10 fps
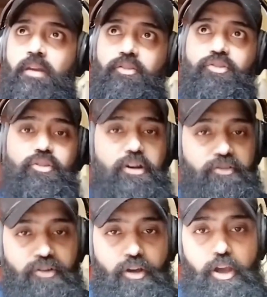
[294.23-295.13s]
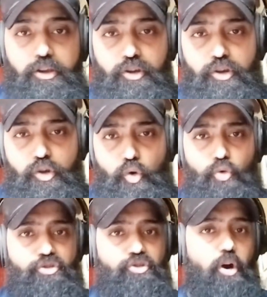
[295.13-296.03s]
So there's a
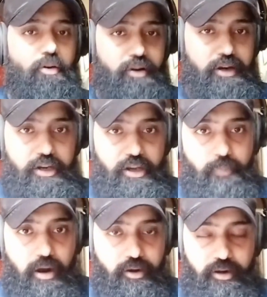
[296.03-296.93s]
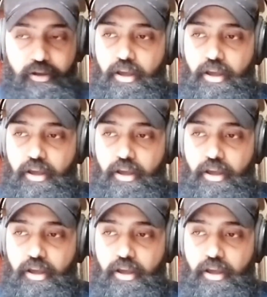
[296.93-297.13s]
huge dollar in Indian market.